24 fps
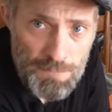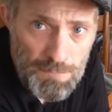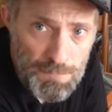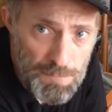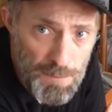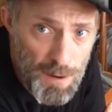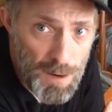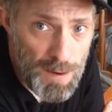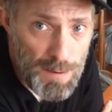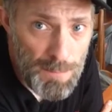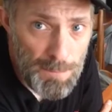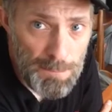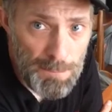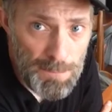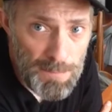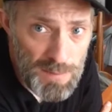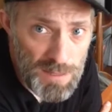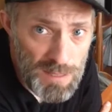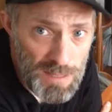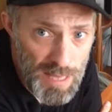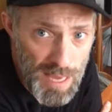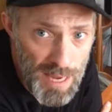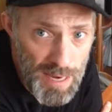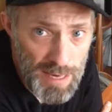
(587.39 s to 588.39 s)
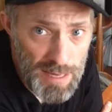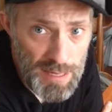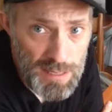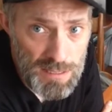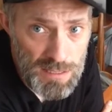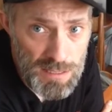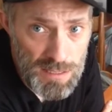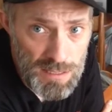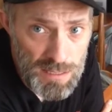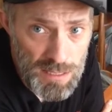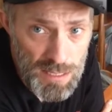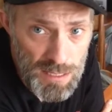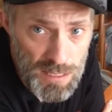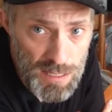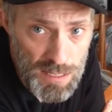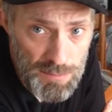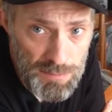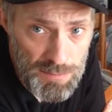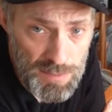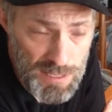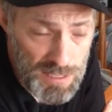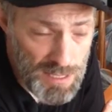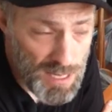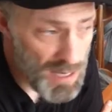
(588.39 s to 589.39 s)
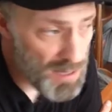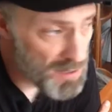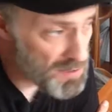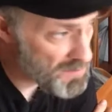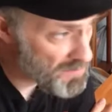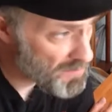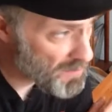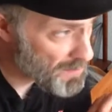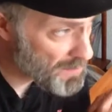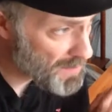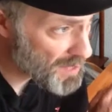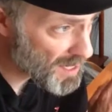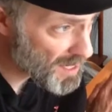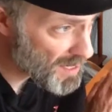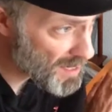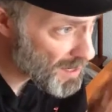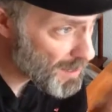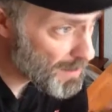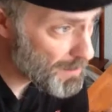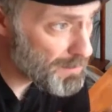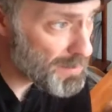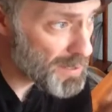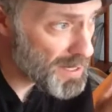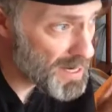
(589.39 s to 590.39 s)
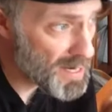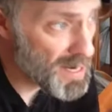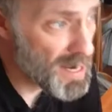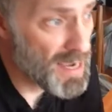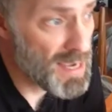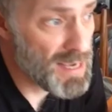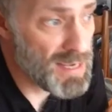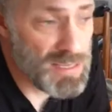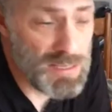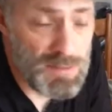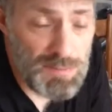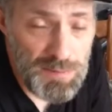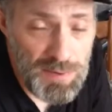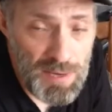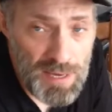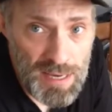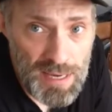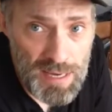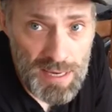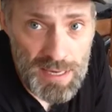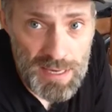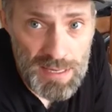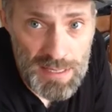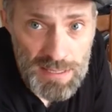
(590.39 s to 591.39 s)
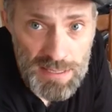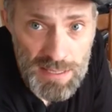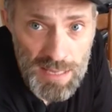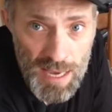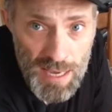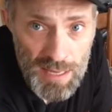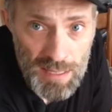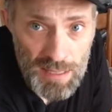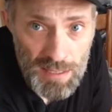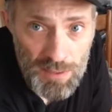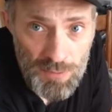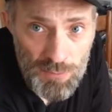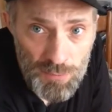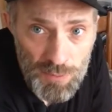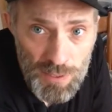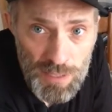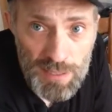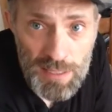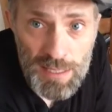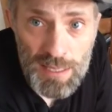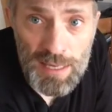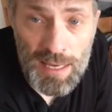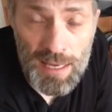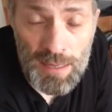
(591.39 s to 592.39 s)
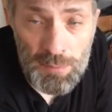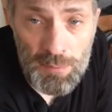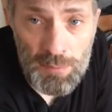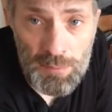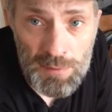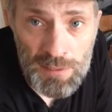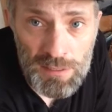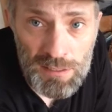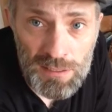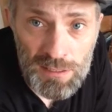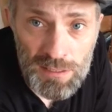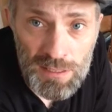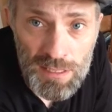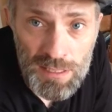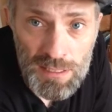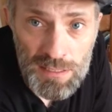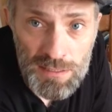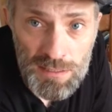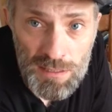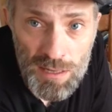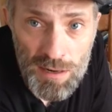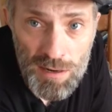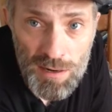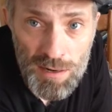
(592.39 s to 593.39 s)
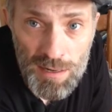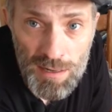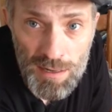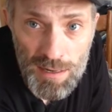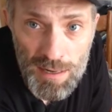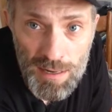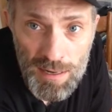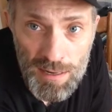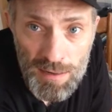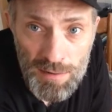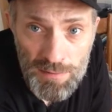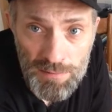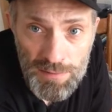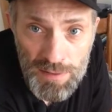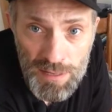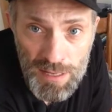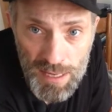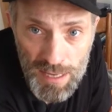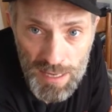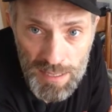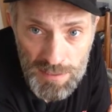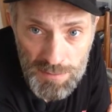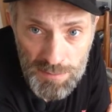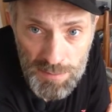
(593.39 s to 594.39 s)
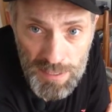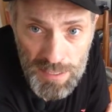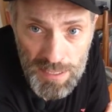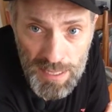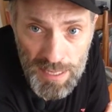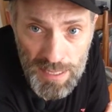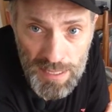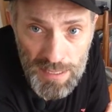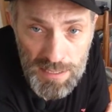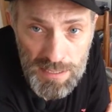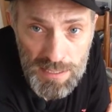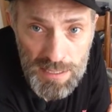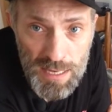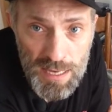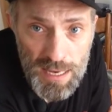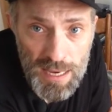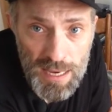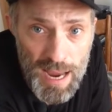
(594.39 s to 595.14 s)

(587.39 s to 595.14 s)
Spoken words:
from Deus themselves, from the company XP, exactly what the capabilities are of the XP Deus